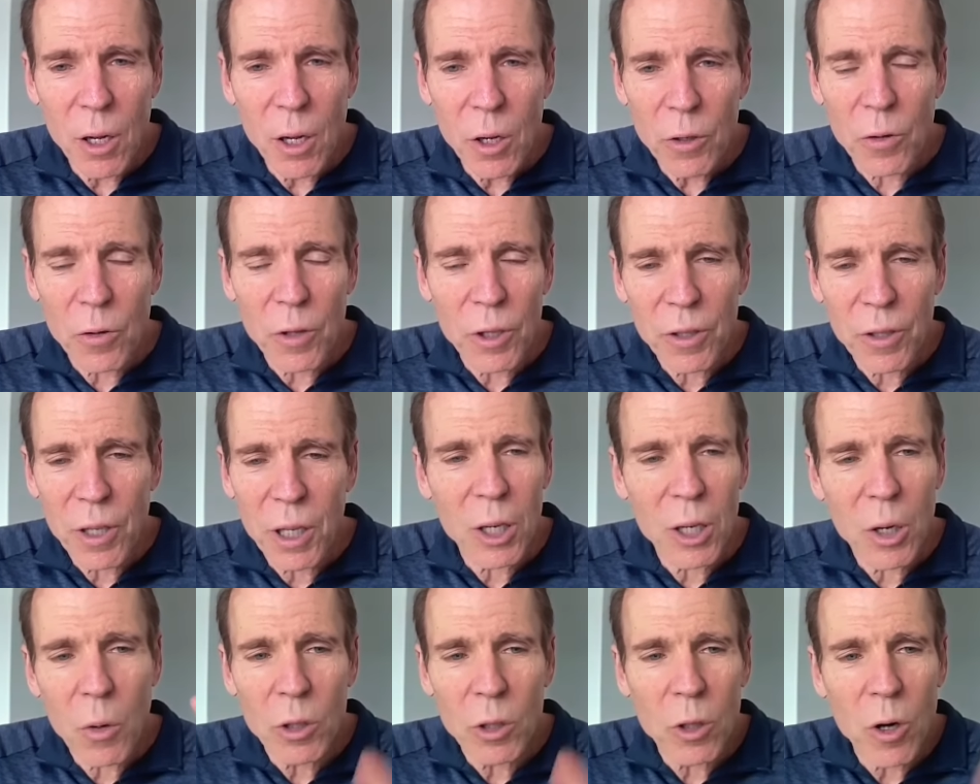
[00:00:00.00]
So these
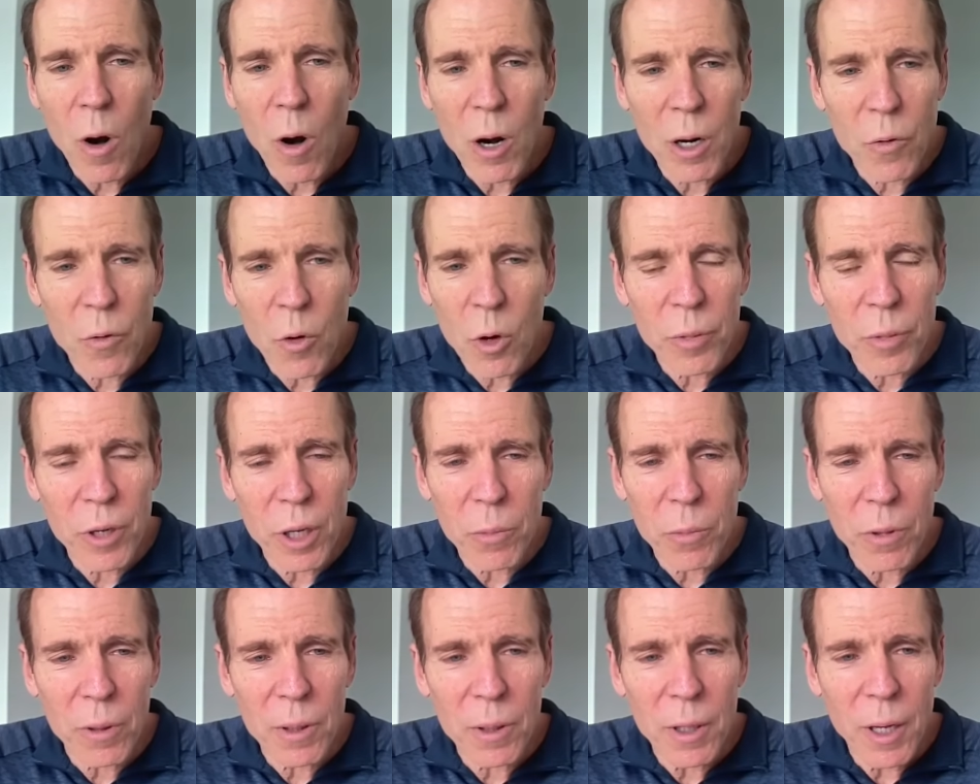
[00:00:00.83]
keto and carnivore
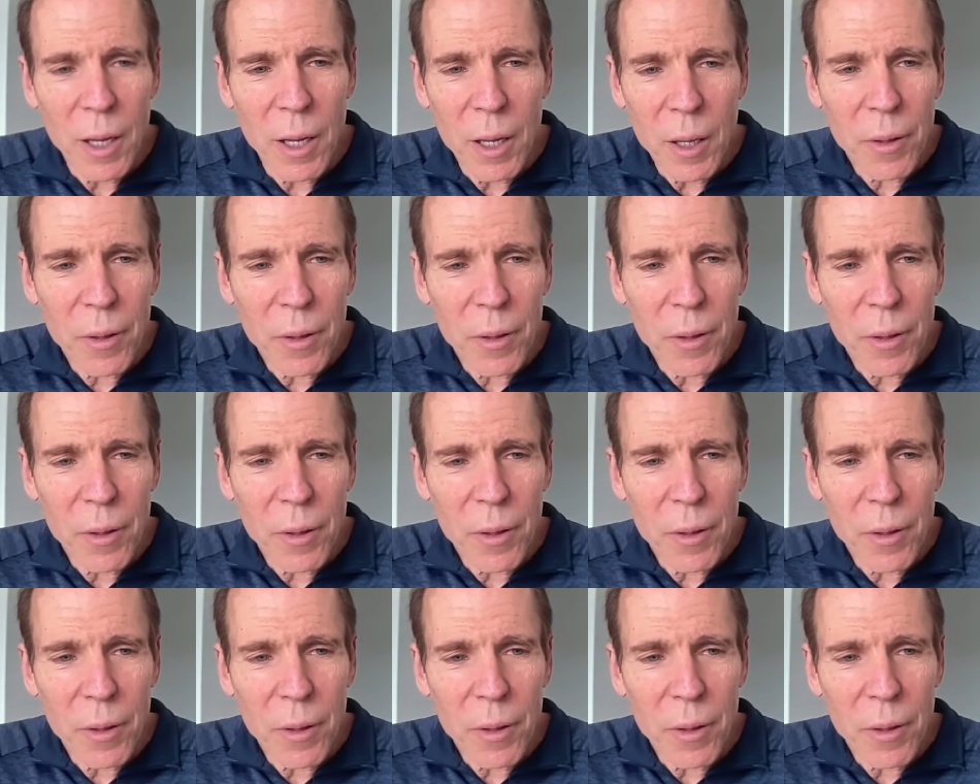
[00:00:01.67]
people